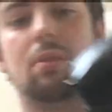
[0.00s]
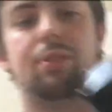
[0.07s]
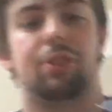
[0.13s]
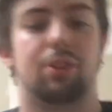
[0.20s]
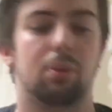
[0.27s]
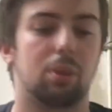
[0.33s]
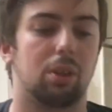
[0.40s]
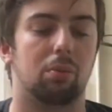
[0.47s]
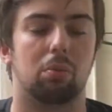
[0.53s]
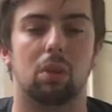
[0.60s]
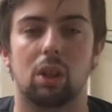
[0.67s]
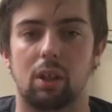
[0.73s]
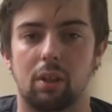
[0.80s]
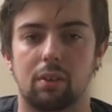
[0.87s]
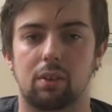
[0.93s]
It's still going to
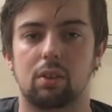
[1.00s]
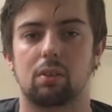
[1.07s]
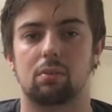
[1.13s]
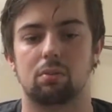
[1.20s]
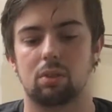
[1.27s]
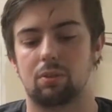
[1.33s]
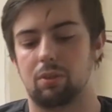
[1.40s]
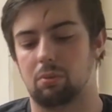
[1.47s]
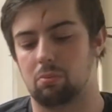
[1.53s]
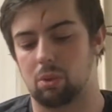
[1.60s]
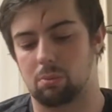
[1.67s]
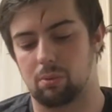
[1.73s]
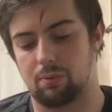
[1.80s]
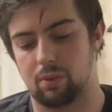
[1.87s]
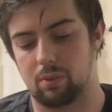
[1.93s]
work, nothing
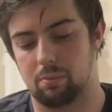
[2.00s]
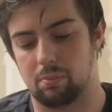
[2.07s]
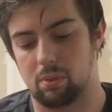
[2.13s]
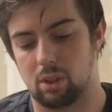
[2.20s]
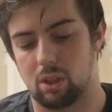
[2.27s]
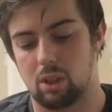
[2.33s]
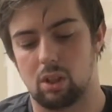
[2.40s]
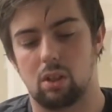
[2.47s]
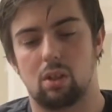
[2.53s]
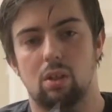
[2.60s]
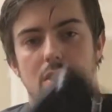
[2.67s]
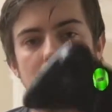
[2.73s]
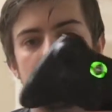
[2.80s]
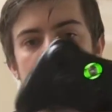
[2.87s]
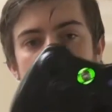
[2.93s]
wrong with them.
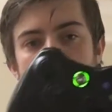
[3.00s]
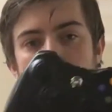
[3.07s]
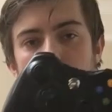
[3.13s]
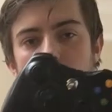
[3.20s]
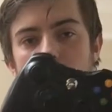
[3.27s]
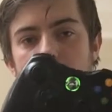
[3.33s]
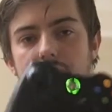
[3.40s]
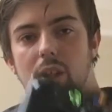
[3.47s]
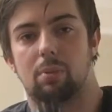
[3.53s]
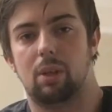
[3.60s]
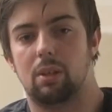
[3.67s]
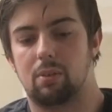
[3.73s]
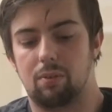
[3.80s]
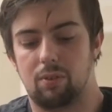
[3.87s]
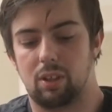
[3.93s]
You know, it lights up
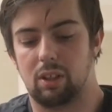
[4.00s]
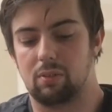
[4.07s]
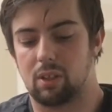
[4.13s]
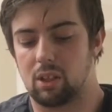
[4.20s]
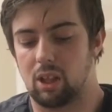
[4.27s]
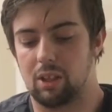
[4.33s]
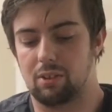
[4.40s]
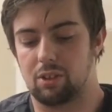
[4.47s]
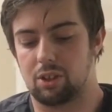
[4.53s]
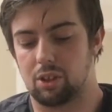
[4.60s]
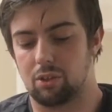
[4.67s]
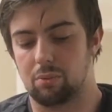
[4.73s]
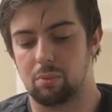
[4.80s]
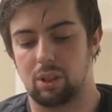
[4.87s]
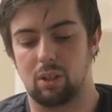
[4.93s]
and everything. The guy
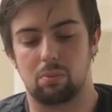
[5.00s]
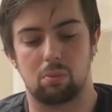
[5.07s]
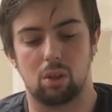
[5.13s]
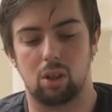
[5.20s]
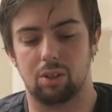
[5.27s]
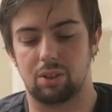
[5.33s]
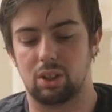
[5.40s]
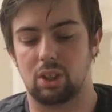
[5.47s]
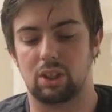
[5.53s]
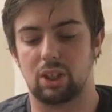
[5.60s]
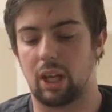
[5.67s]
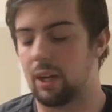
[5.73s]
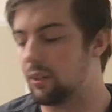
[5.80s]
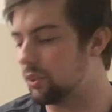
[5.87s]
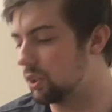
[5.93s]
showed me it worked in his
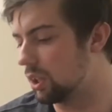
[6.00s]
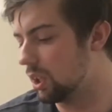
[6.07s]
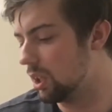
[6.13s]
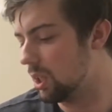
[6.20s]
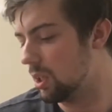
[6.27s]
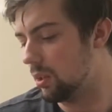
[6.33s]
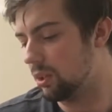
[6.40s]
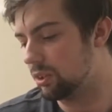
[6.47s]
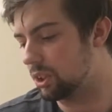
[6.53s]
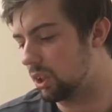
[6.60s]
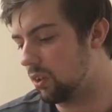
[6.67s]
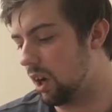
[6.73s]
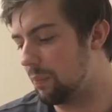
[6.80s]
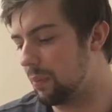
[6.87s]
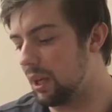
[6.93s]
house.
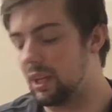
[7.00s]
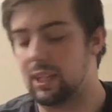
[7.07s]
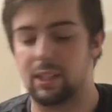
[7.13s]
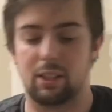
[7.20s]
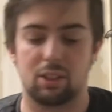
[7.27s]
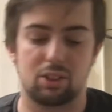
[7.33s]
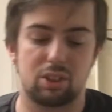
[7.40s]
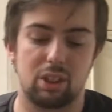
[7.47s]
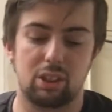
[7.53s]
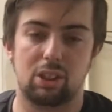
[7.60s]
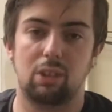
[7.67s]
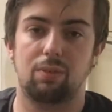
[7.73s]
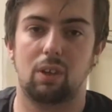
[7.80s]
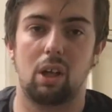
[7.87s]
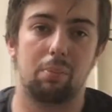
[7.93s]
So I paid
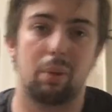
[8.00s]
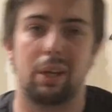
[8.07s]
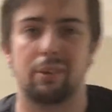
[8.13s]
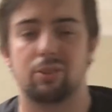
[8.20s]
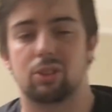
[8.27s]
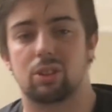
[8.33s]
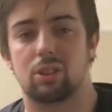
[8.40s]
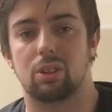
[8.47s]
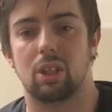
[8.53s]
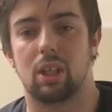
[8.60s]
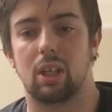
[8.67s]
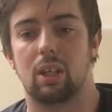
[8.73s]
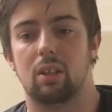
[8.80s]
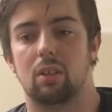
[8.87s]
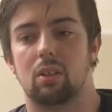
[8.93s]
£65
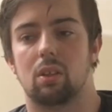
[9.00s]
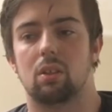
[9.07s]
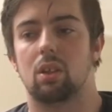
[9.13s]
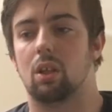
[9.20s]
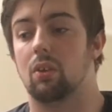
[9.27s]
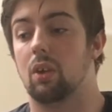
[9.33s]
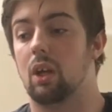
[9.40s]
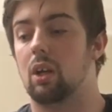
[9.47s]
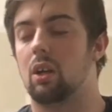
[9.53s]
today, no,